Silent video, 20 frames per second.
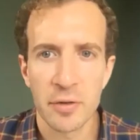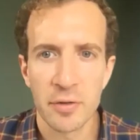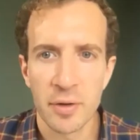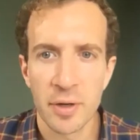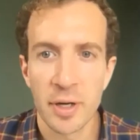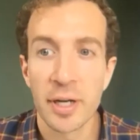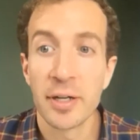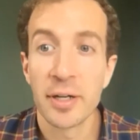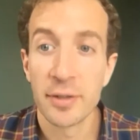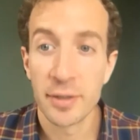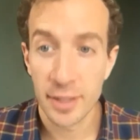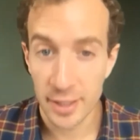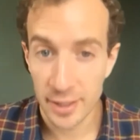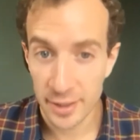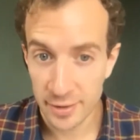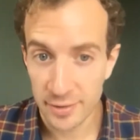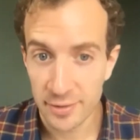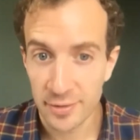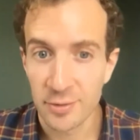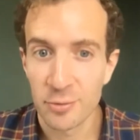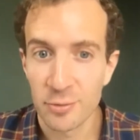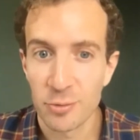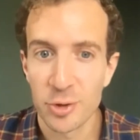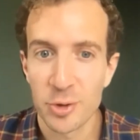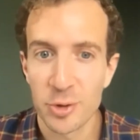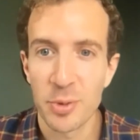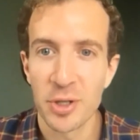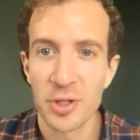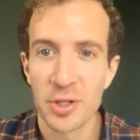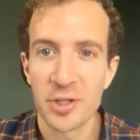And
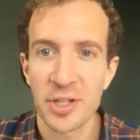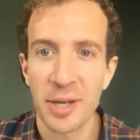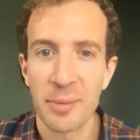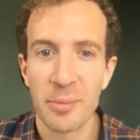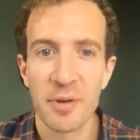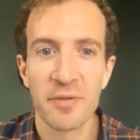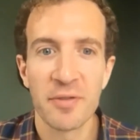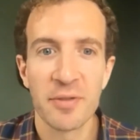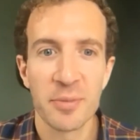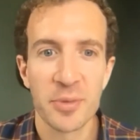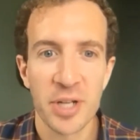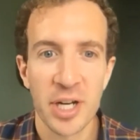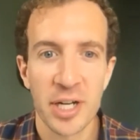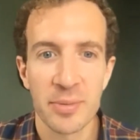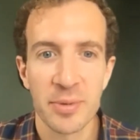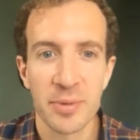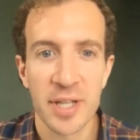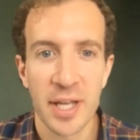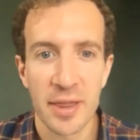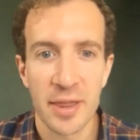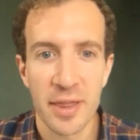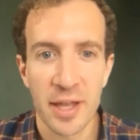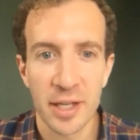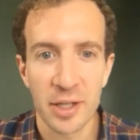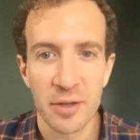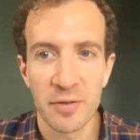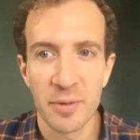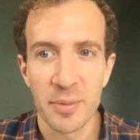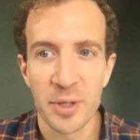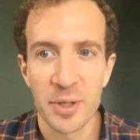response came in from gentlemen saying thank
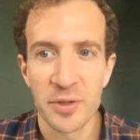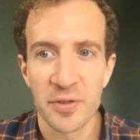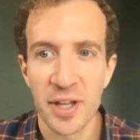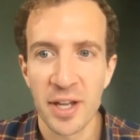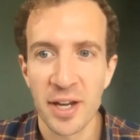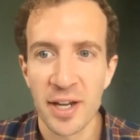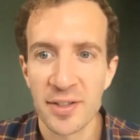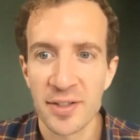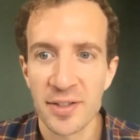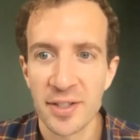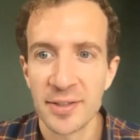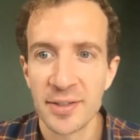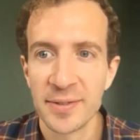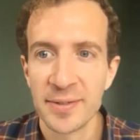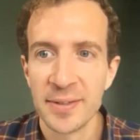you very much for that answer.